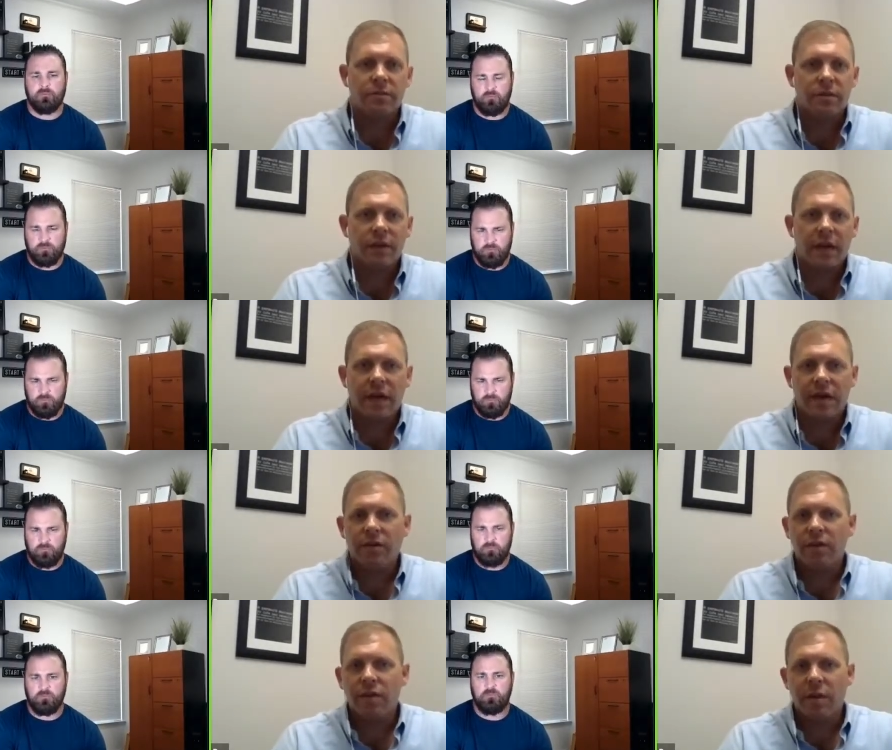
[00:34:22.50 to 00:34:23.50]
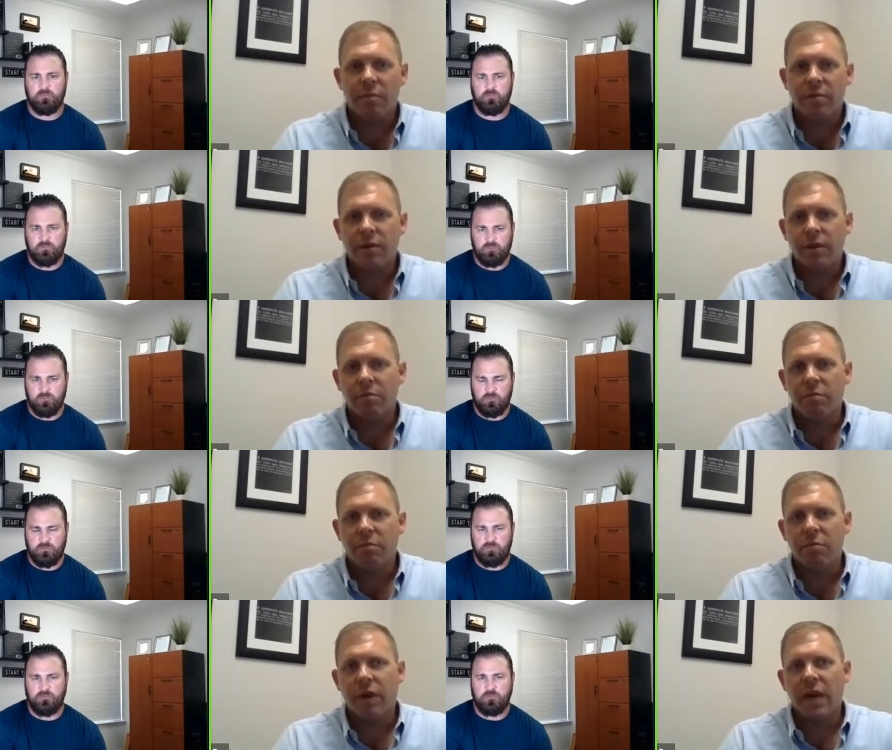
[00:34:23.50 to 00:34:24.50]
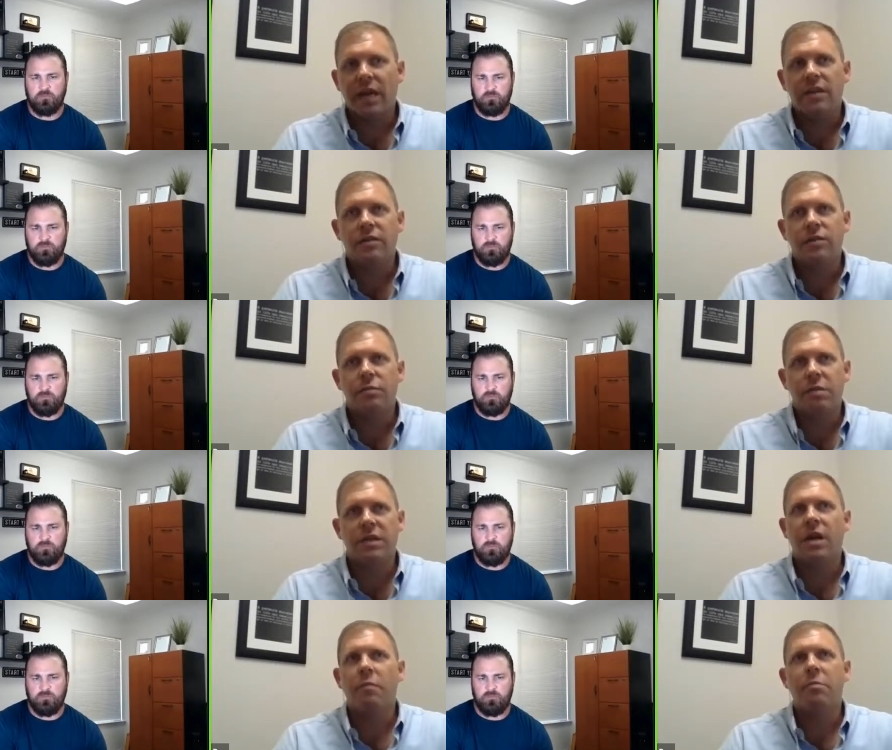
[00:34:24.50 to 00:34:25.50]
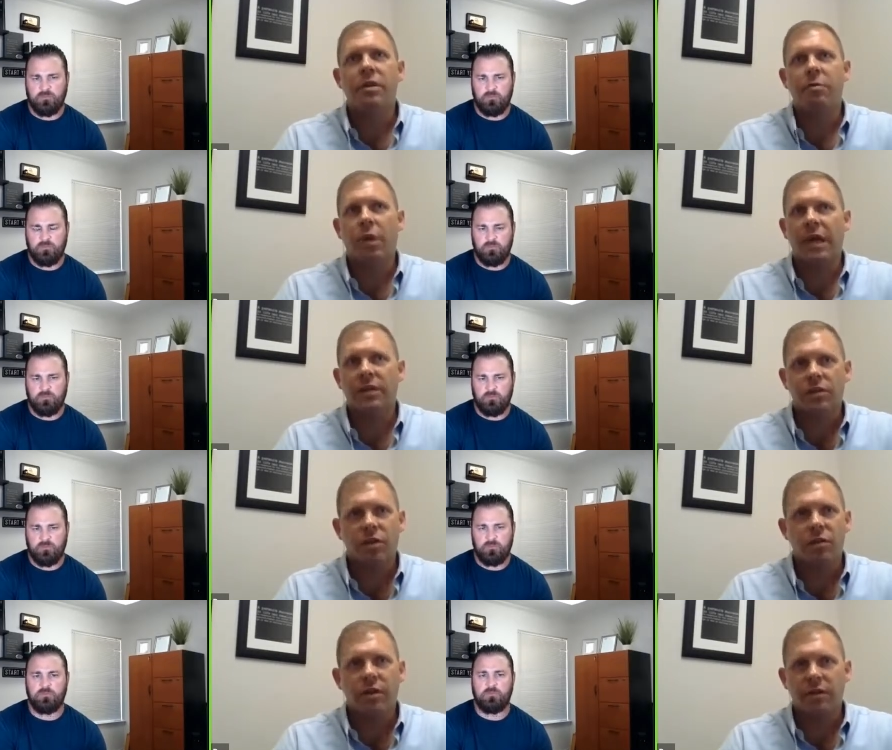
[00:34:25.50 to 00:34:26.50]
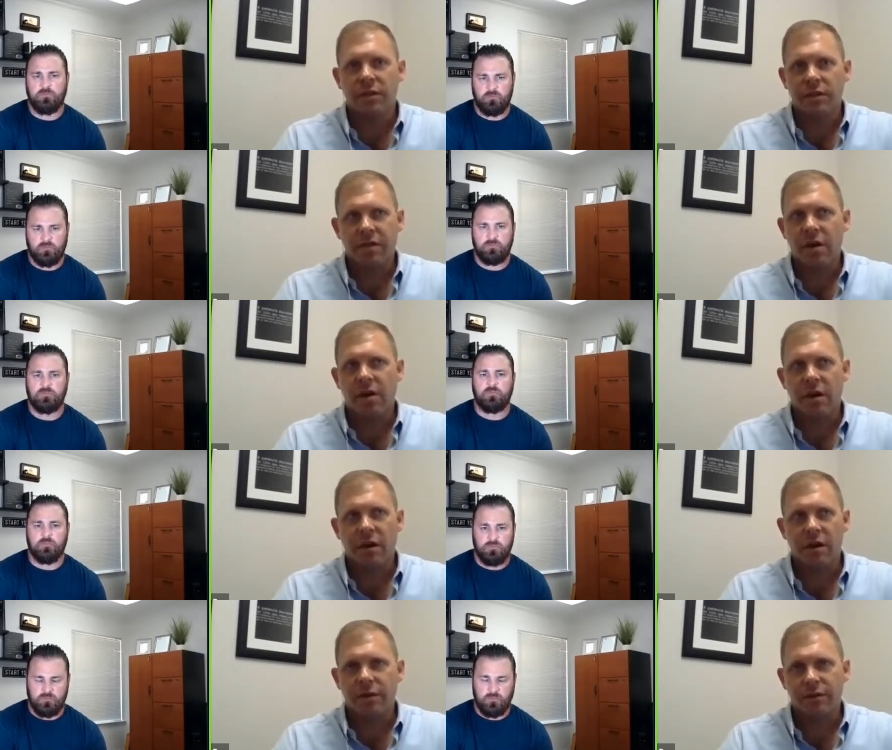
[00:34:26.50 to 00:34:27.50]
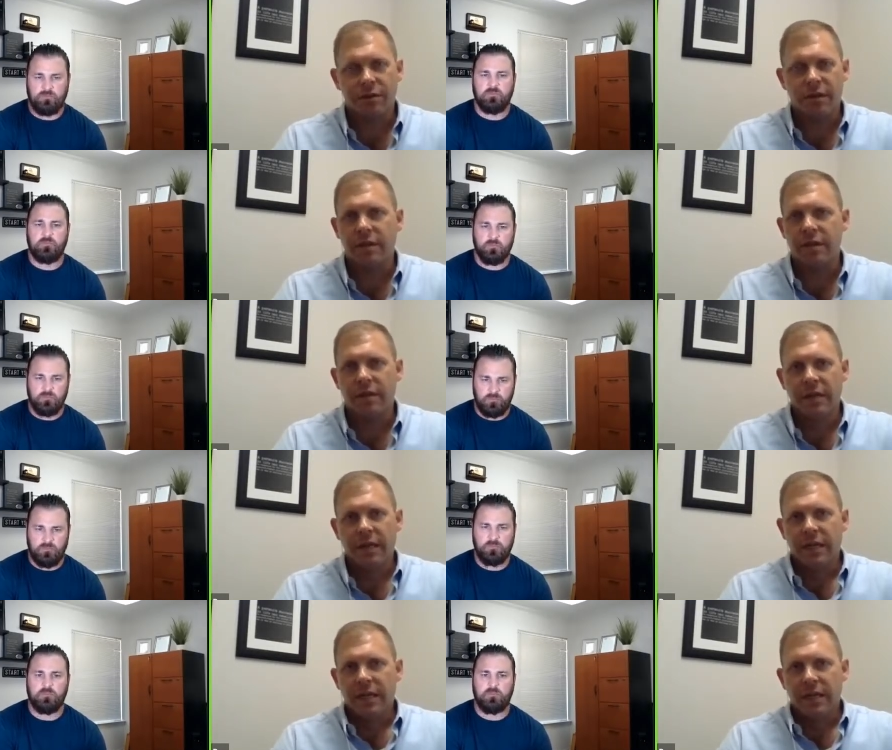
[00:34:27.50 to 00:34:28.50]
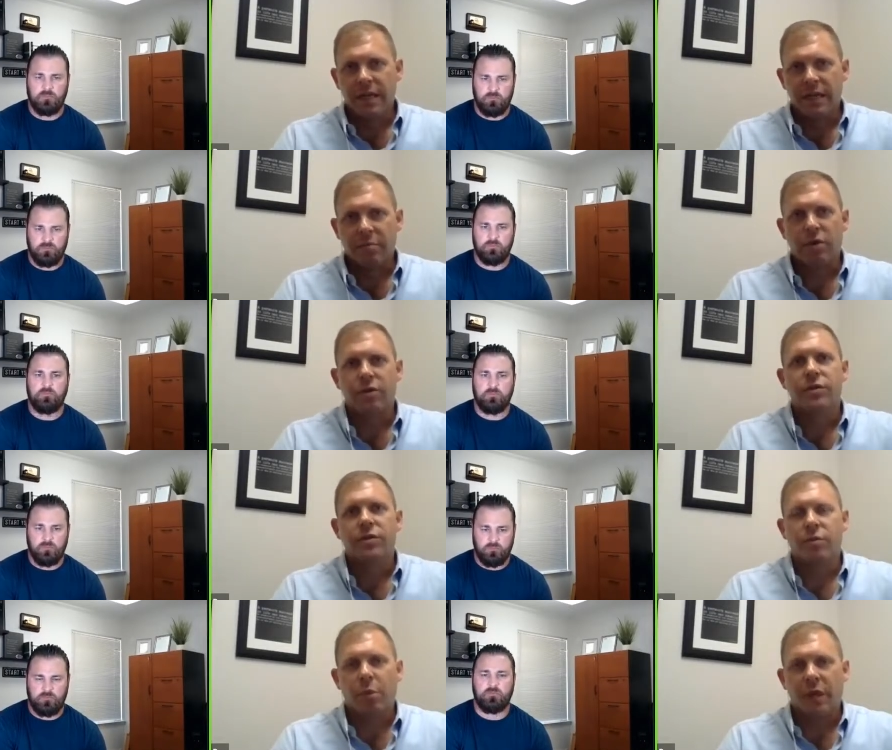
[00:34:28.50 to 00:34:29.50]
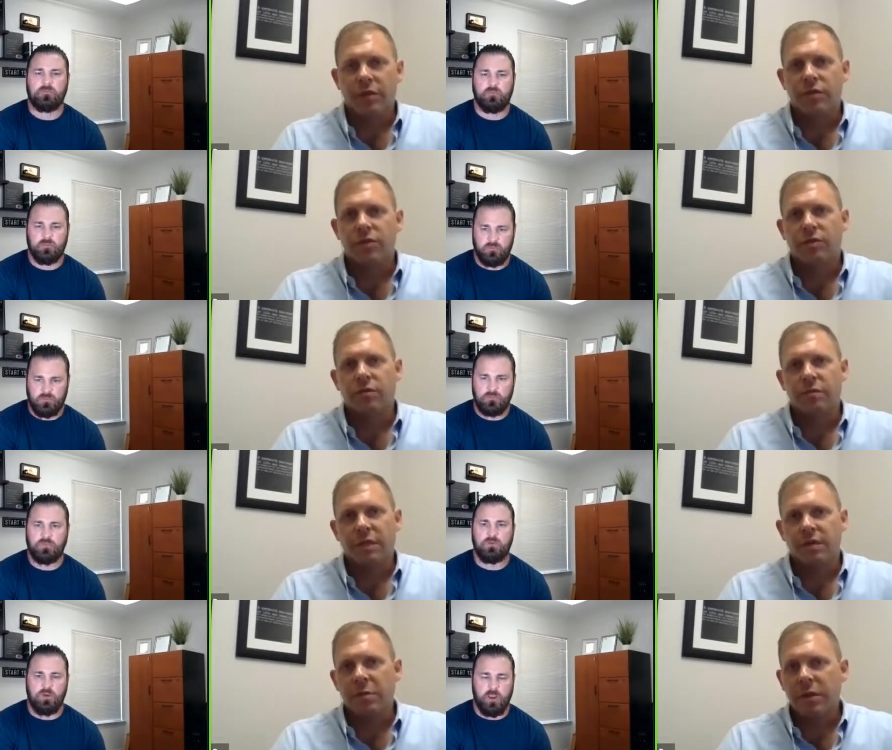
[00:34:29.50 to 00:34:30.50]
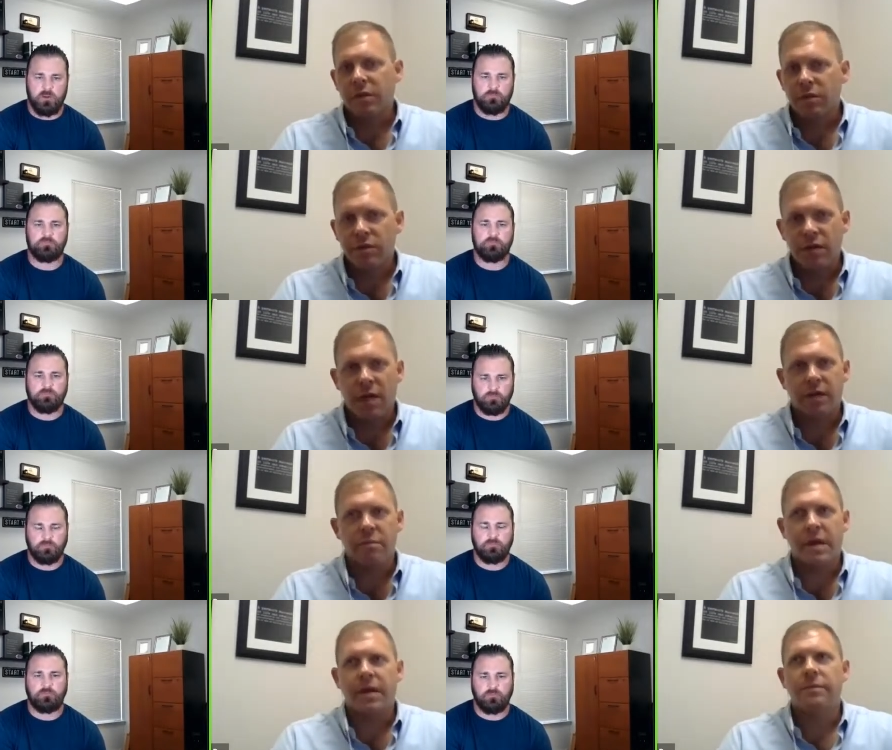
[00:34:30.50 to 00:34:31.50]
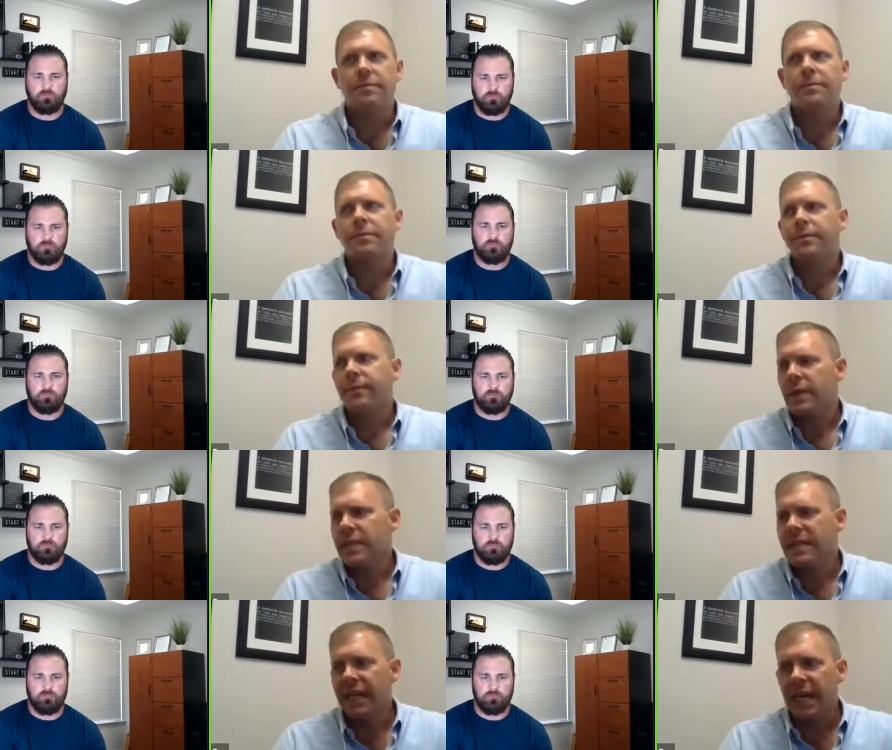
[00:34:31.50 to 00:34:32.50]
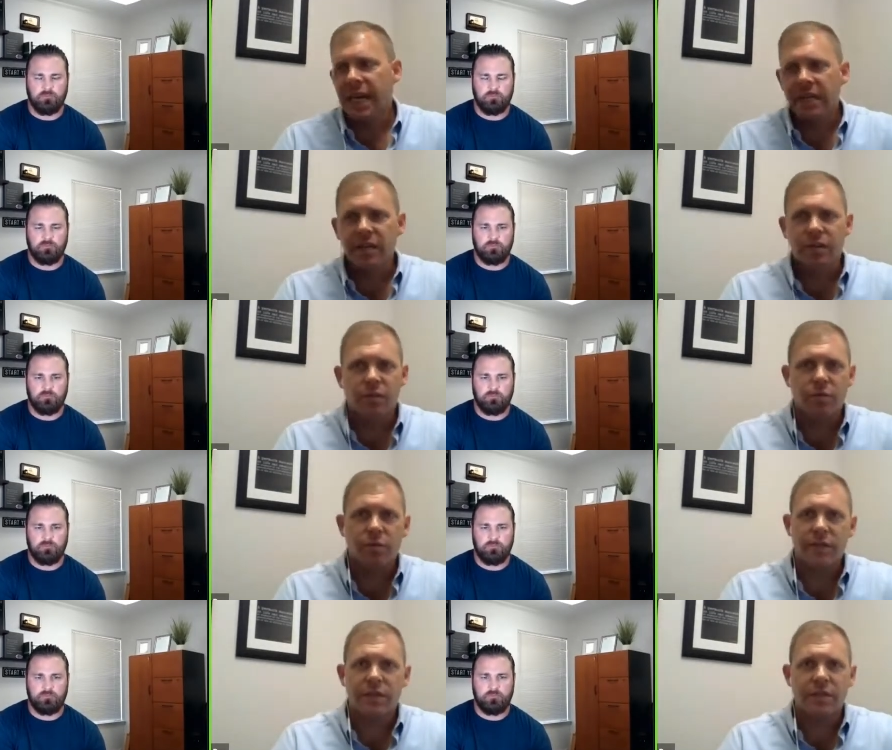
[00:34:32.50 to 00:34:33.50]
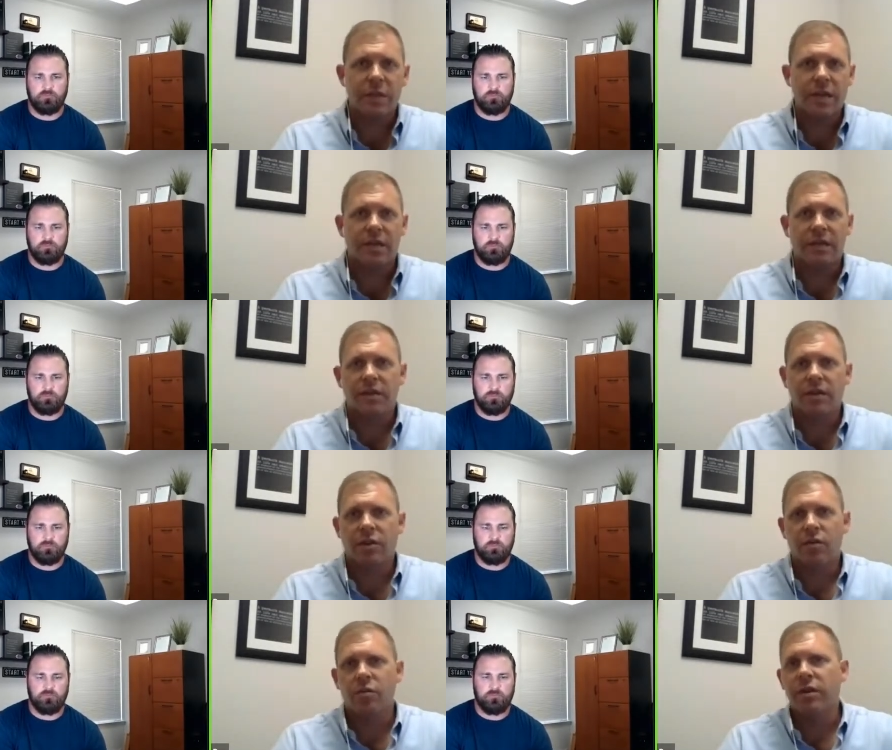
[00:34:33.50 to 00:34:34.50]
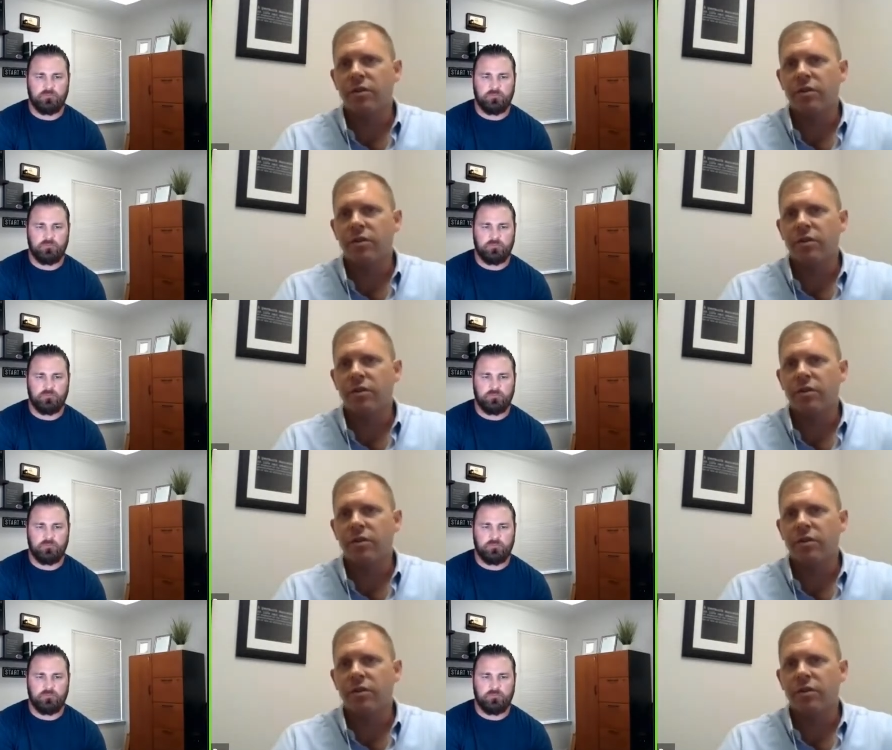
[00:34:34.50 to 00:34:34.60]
Speaker 1: I, I don't know that, you know, brands, big company brands go nearly as far in our industry than um, personal brands do. I mean, especially right. when you're talking about a candidate who wants to make a, a career